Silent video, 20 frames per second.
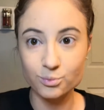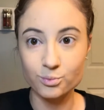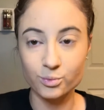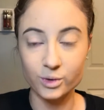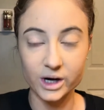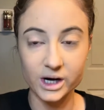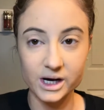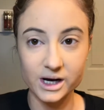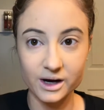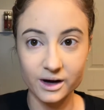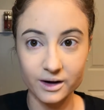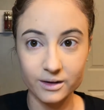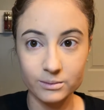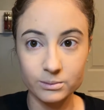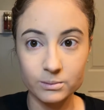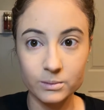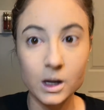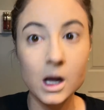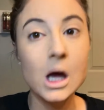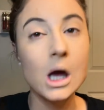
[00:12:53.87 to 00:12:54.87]
right here,
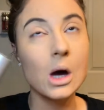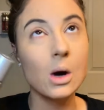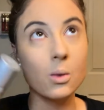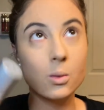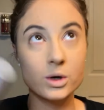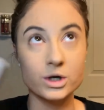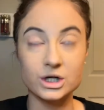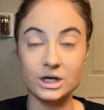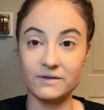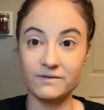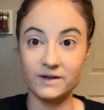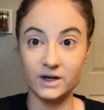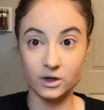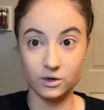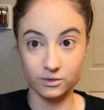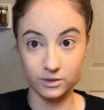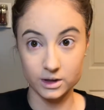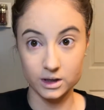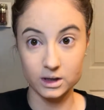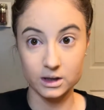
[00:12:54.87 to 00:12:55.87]
which I
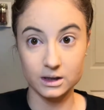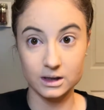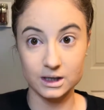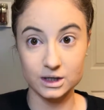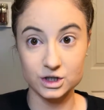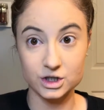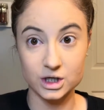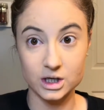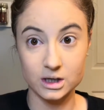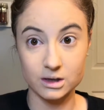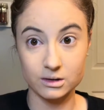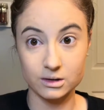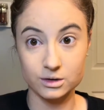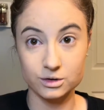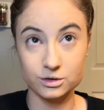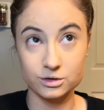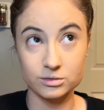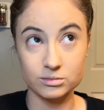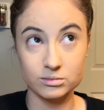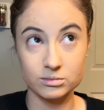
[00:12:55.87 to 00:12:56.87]
failed that
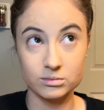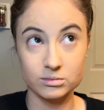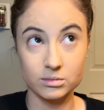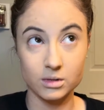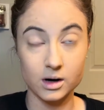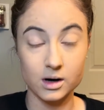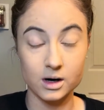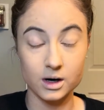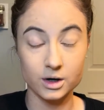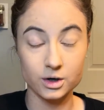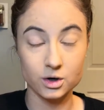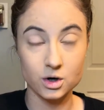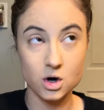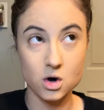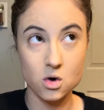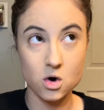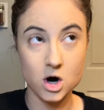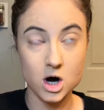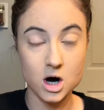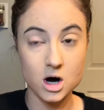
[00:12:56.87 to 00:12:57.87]
challenge. Hardcore.
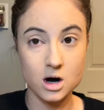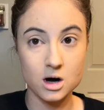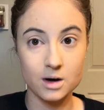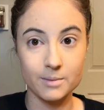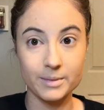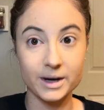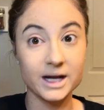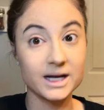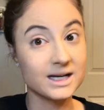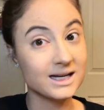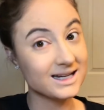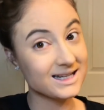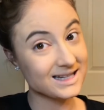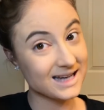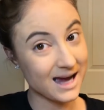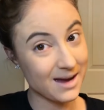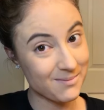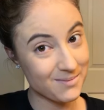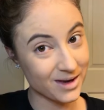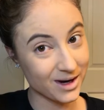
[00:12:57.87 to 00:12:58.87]
But I did a
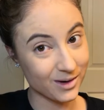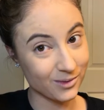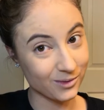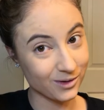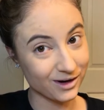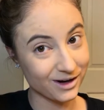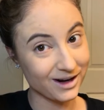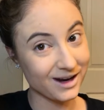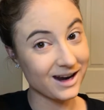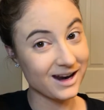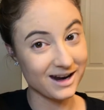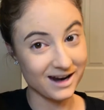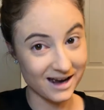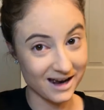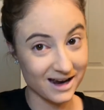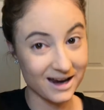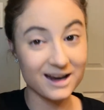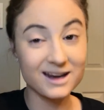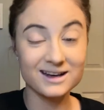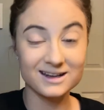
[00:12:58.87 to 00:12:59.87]
10-minute one and
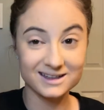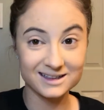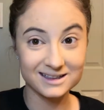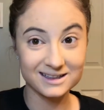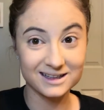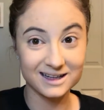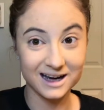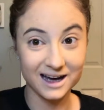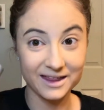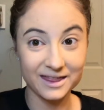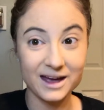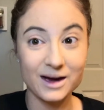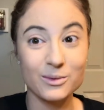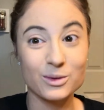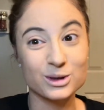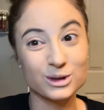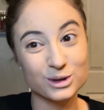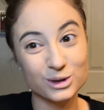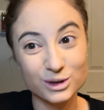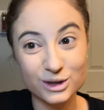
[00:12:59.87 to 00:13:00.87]
I got that
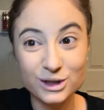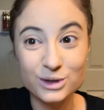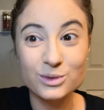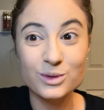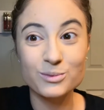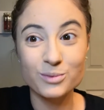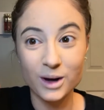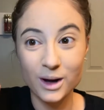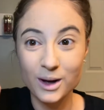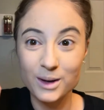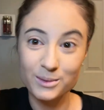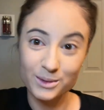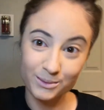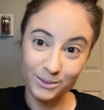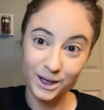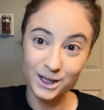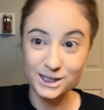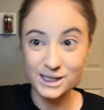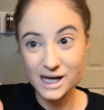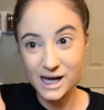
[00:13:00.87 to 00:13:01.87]
one. So this would probably be
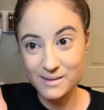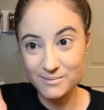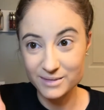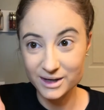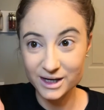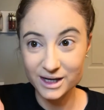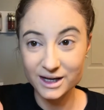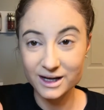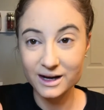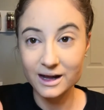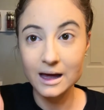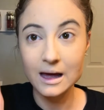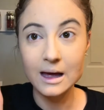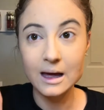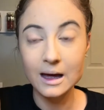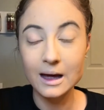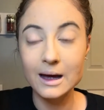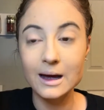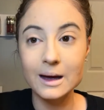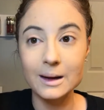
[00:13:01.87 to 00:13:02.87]
my 10-minute
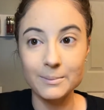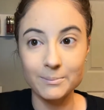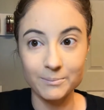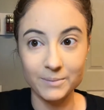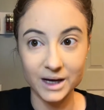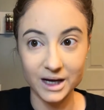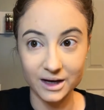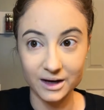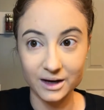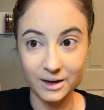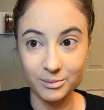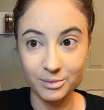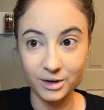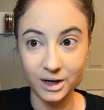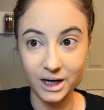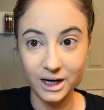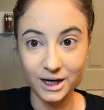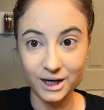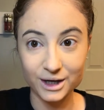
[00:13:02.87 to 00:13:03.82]
makeup right